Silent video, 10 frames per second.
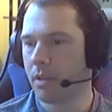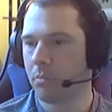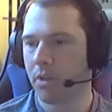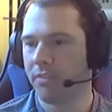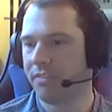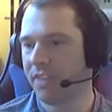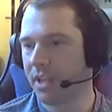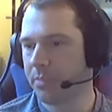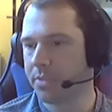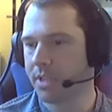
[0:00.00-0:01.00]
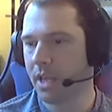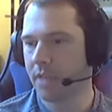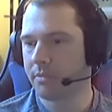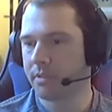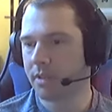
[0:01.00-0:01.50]
but Philips
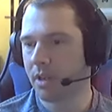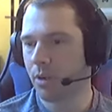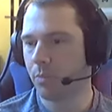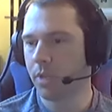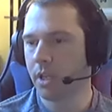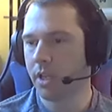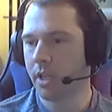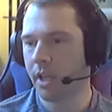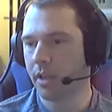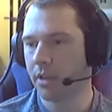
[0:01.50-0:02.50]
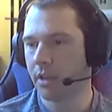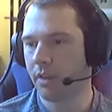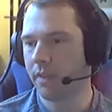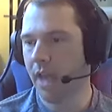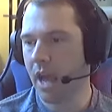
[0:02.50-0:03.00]
and Xiaomi like
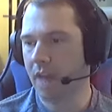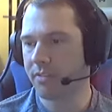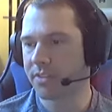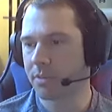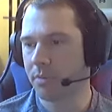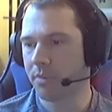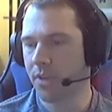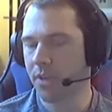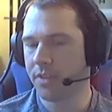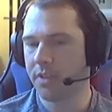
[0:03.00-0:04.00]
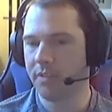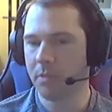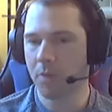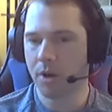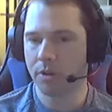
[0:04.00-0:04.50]
they have some of the TV
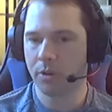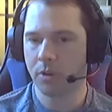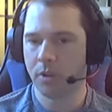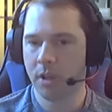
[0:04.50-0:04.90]
model